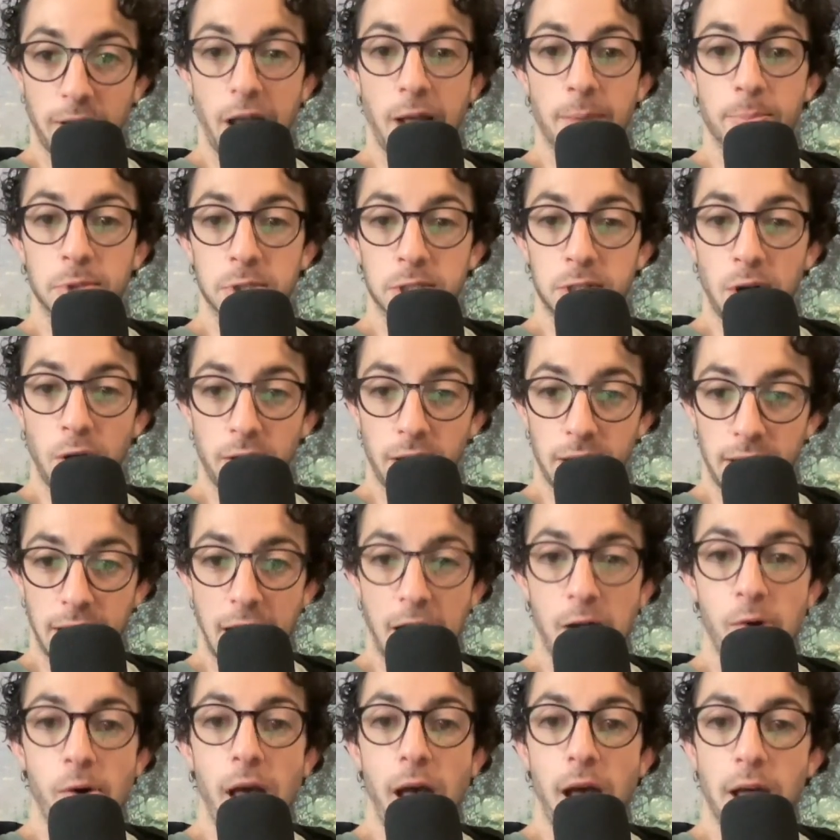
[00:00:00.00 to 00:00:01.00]
I'm starting
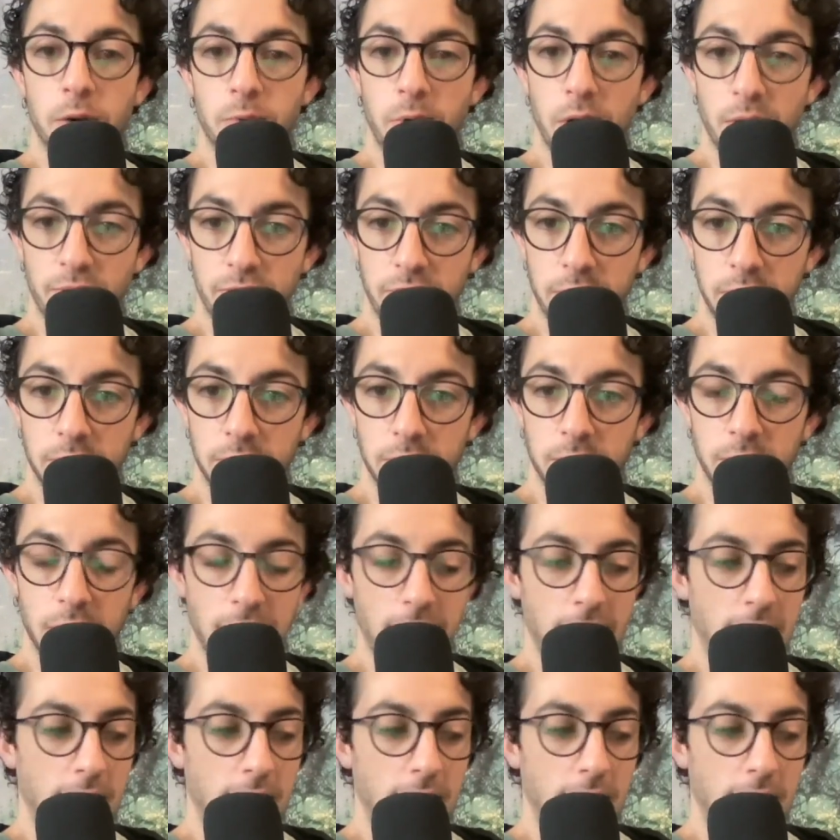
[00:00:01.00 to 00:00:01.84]
now. How do I feel?